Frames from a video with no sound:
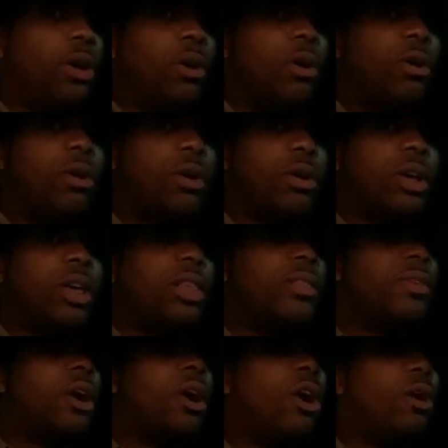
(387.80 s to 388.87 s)
or
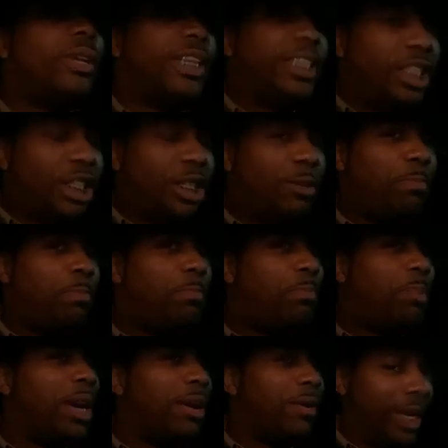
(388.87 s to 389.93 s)
the Holy
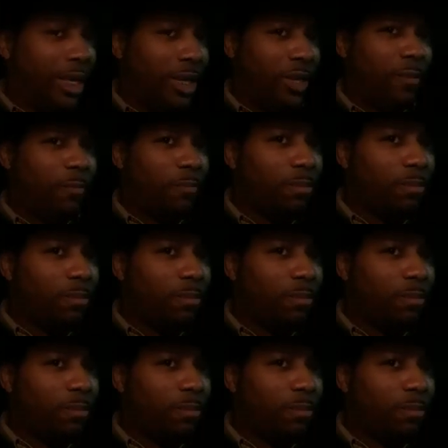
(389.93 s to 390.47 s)
Spirit.